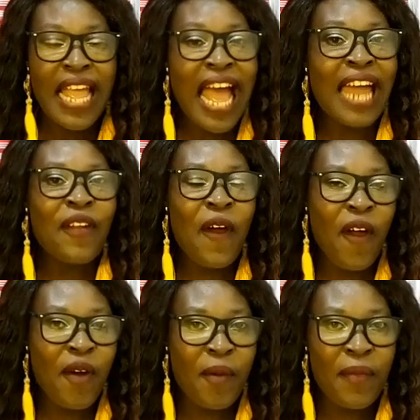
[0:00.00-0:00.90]
and
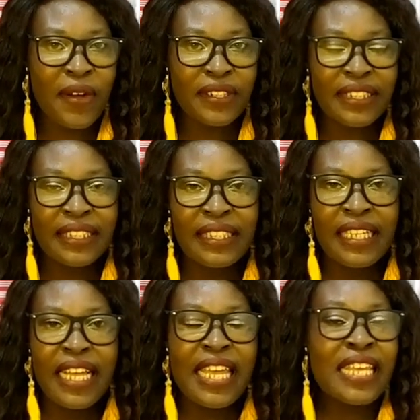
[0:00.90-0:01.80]
Oromo
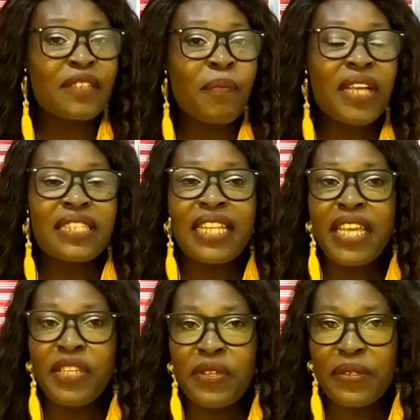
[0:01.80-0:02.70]
is
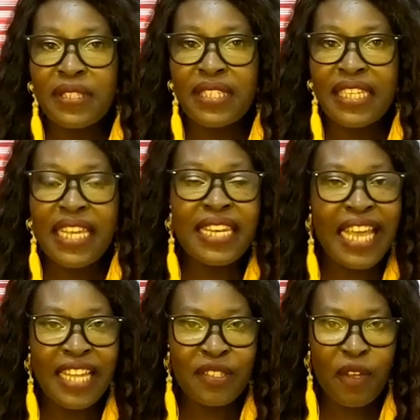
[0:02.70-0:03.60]
mostly used in
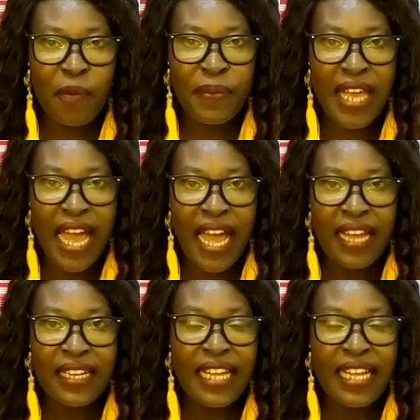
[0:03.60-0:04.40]
Ethiopia